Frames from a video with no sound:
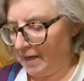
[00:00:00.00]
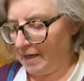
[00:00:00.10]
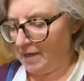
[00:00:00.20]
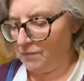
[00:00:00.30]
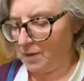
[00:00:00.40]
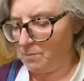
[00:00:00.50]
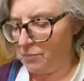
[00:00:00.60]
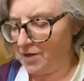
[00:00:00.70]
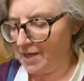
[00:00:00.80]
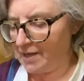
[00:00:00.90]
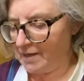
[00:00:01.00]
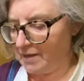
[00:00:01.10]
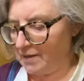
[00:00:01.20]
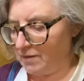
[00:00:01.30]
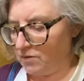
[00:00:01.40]
If I break
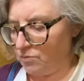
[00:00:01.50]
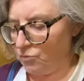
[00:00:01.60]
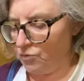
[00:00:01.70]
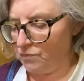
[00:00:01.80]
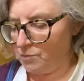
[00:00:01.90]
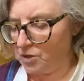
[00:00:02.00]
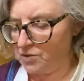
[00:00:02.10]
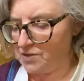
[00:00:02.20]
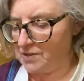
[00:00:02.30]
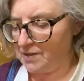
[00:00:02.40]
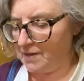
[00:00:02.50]
the movement,